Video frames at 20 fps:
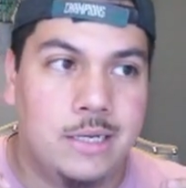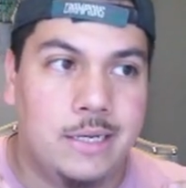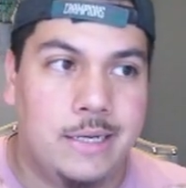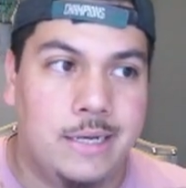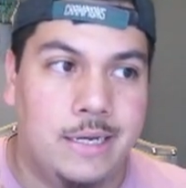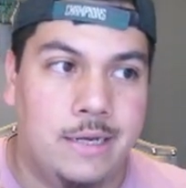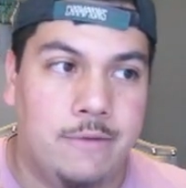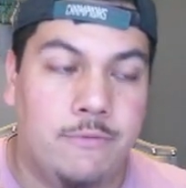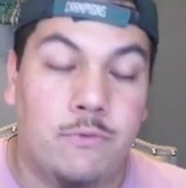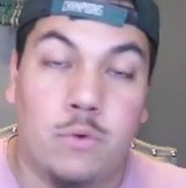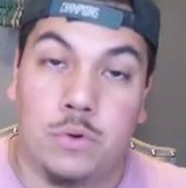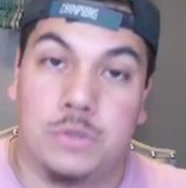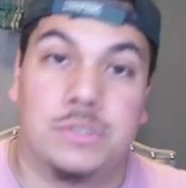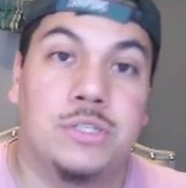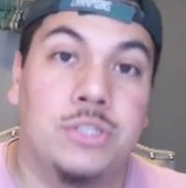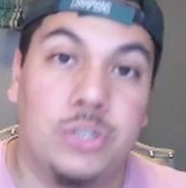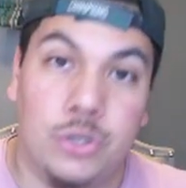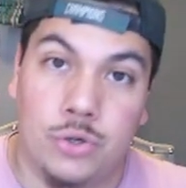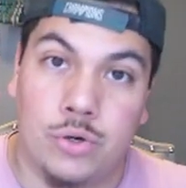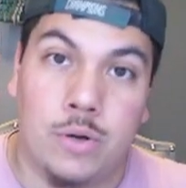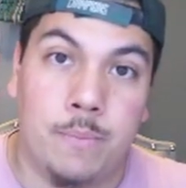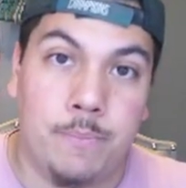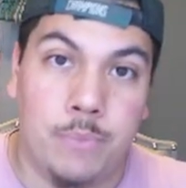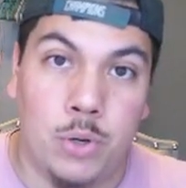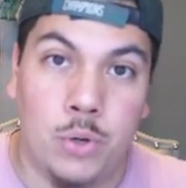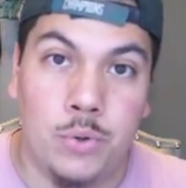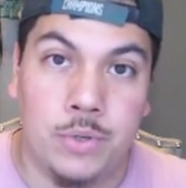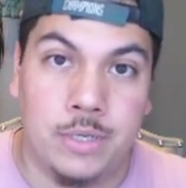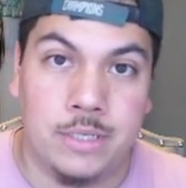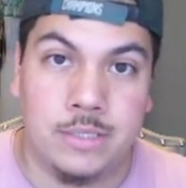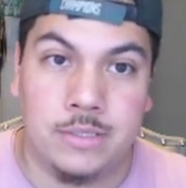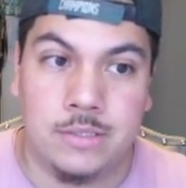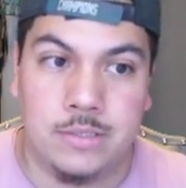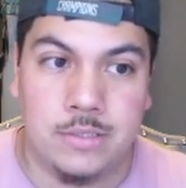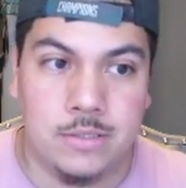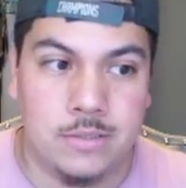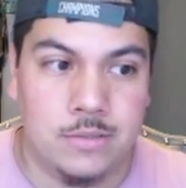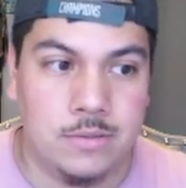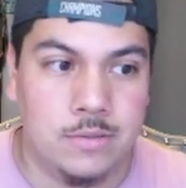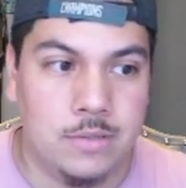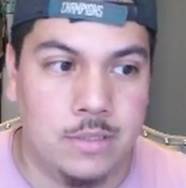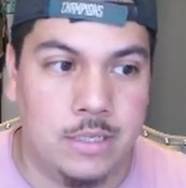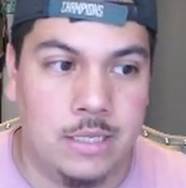uh, forcing your opponent